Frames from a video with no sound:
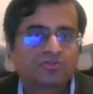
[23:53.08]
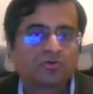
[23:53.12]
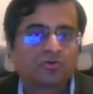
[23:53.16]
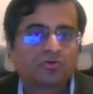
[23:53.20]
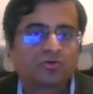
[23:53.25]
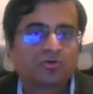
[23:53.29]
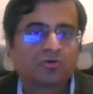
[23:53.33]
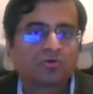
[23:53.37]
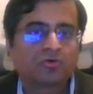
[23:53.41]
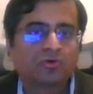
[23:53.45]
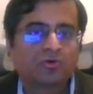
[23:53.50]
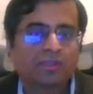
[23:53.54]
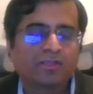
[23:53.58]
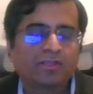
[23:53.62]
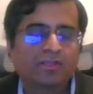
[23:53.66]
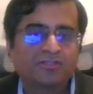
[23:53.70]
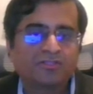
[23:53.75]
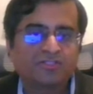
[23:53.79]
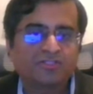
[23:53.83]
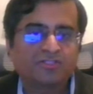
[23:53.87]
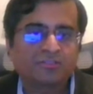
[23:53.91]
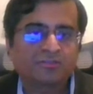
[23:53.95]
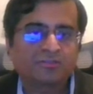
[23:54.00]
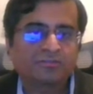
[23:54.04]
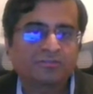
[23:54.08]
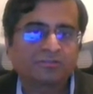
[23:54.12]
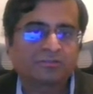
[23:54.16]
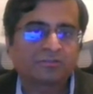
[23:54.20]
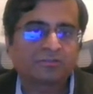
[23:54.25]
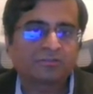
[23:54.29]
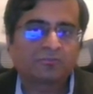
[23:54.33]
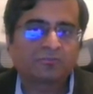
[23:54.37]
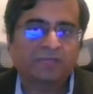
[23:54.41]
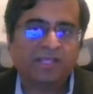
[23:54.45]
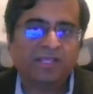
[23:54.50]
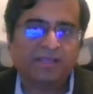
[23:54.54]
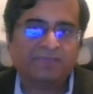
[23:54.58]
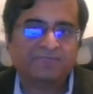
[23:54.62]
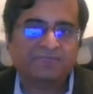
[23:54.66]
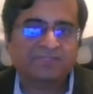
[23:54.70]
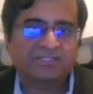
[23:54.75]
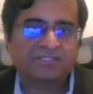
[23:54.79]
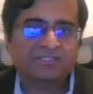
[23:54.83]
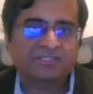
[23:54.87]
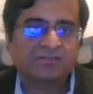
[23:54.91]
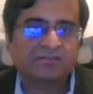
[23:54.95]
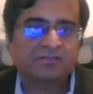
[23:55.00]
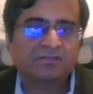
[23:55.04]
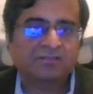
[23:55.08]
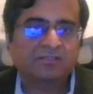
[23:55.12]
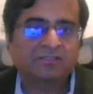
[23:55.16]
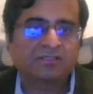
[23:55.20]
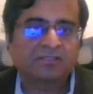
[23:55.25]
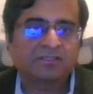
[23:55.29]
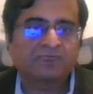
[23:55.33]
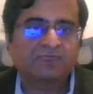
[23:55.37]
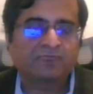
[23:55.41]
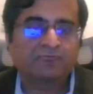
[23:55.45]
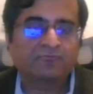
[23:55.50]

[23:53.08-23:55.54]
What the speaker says: So in general, we have seen the